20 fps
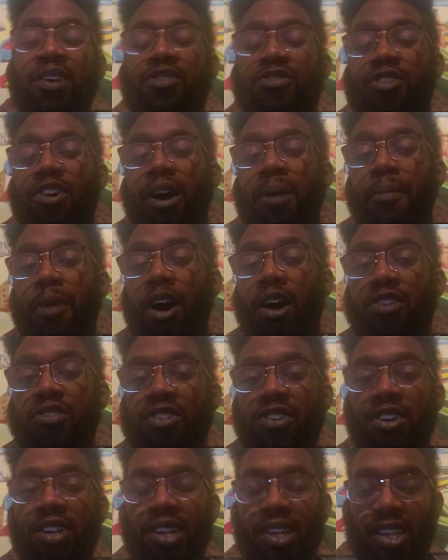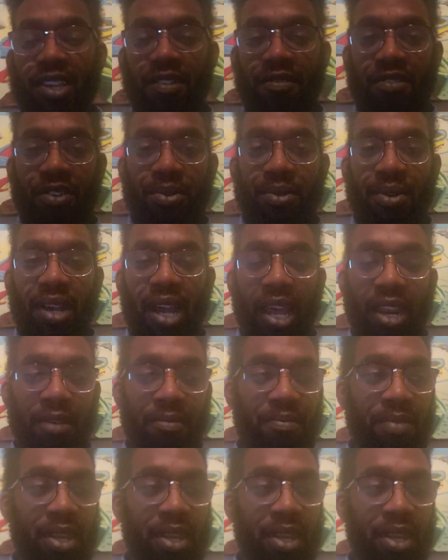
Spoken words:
So I'm also going to give you kind of